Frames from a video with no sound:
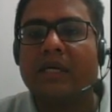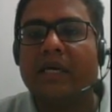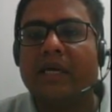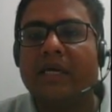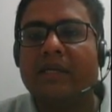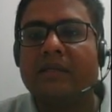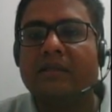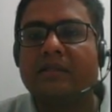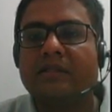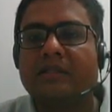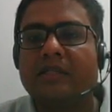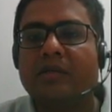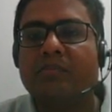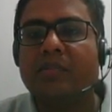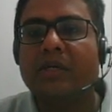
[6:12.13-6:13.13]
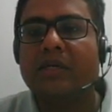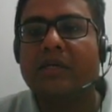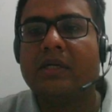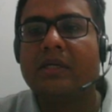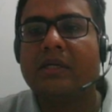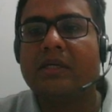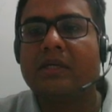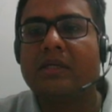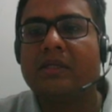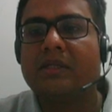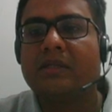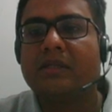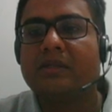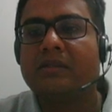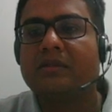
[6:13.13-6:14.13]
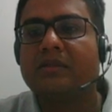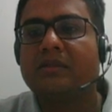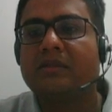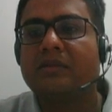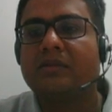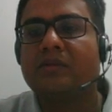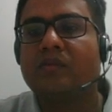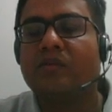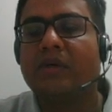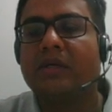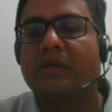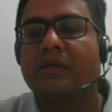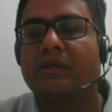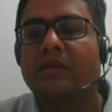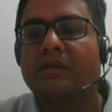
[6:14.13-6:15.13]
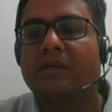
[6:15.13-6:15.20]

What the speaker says: NCP delta T. When